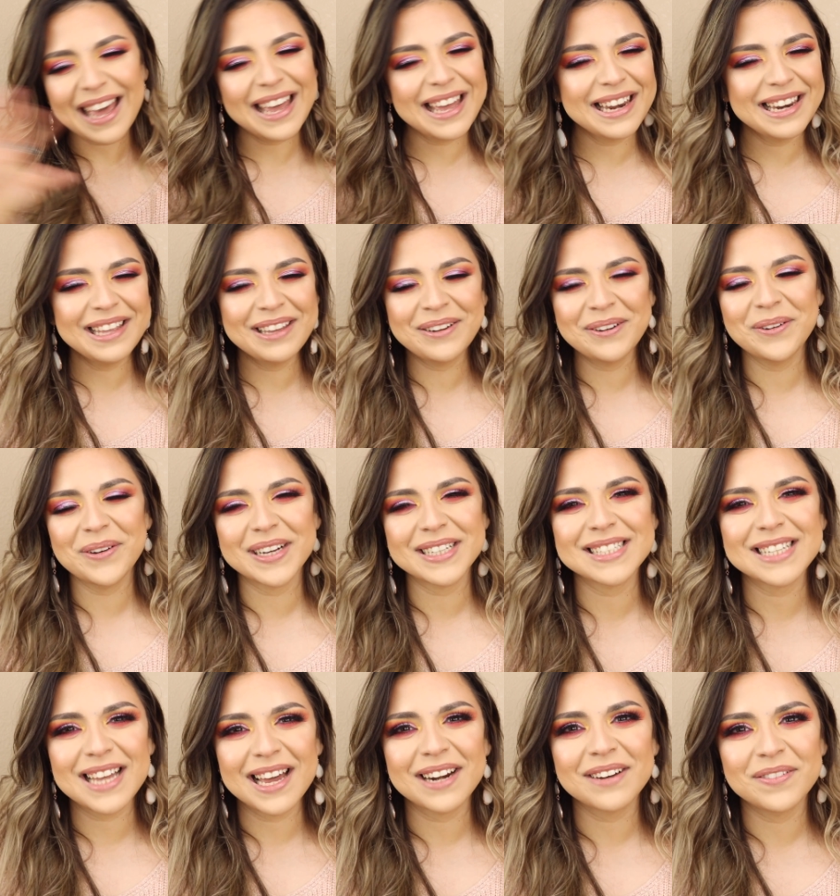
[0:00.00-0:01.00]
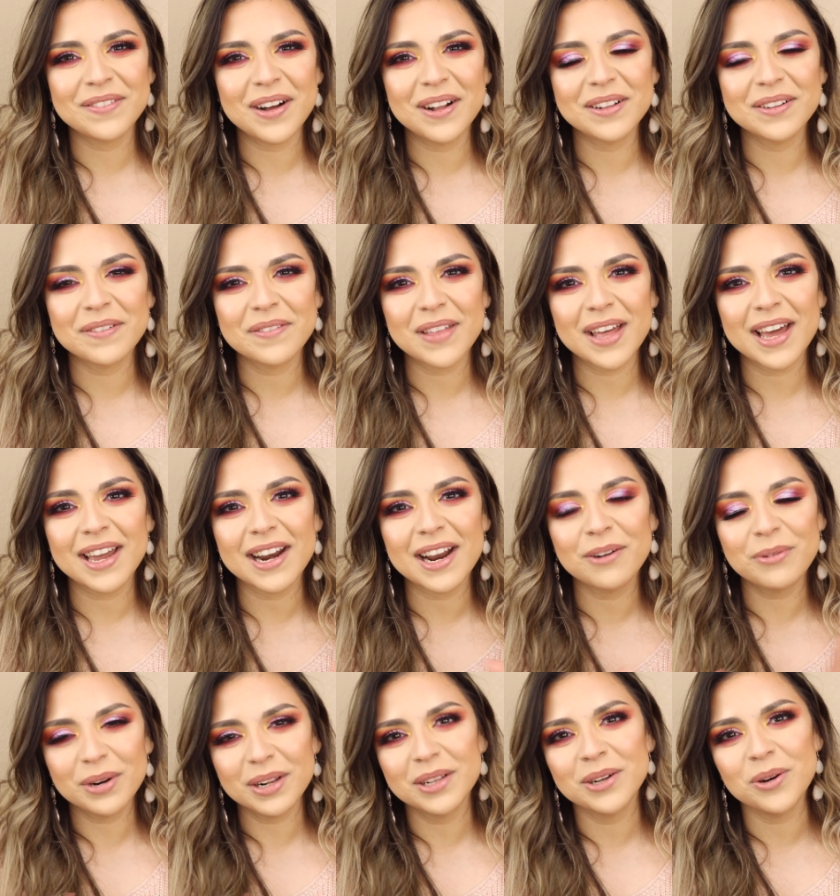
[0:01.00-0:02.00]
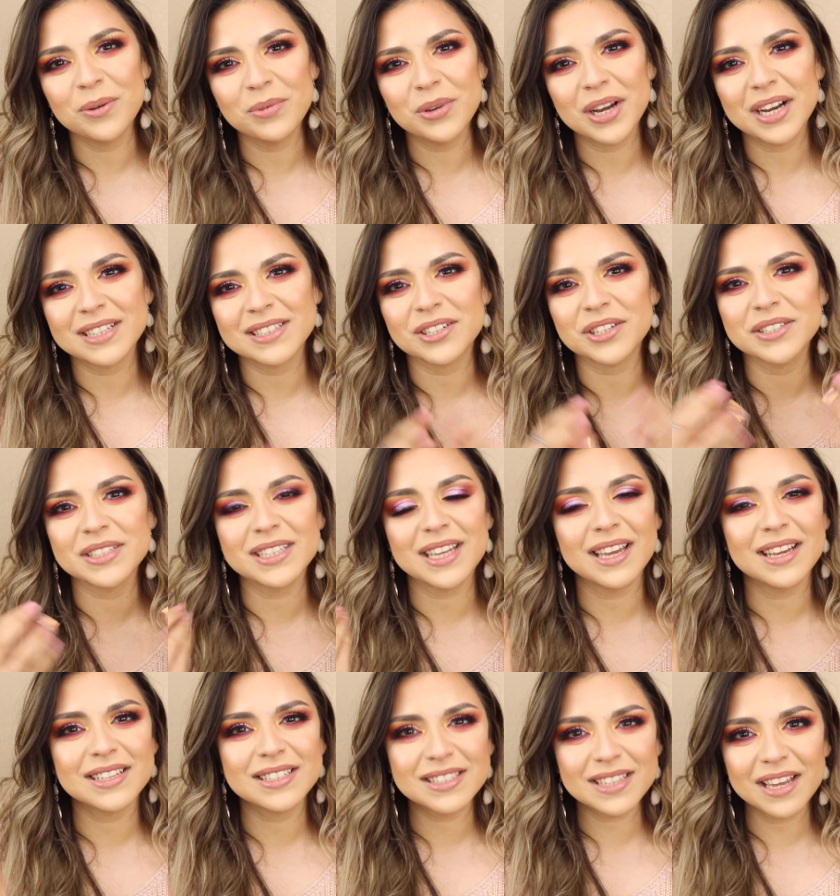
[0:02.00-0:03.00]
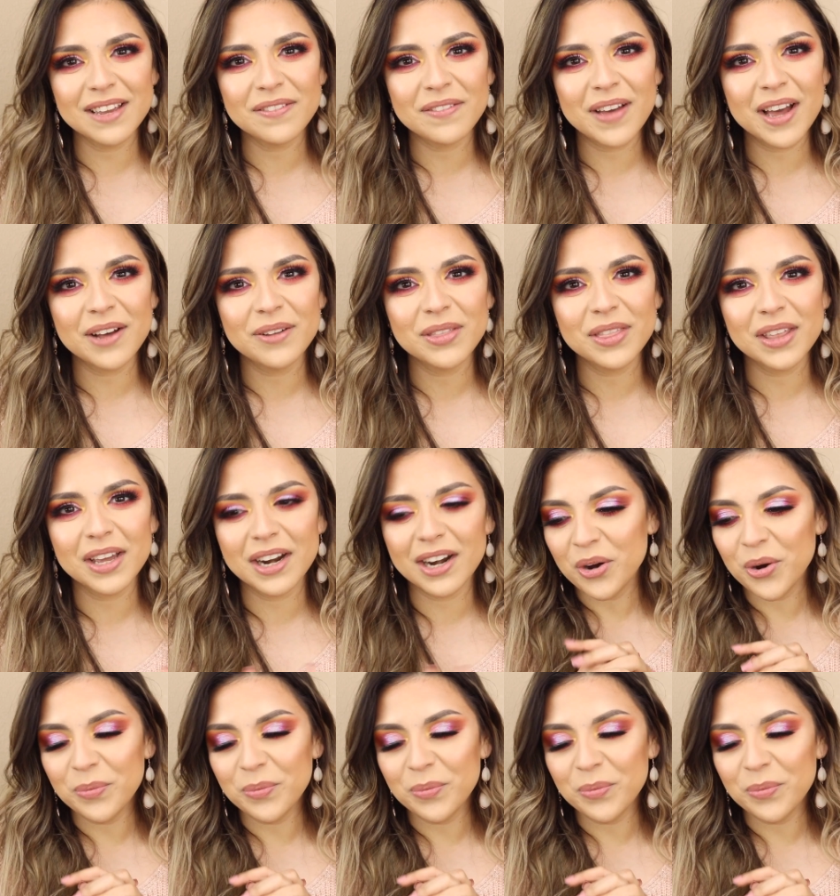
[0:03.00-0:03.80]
anywho, aside of all of that, I really hope you guys are staying safe out there.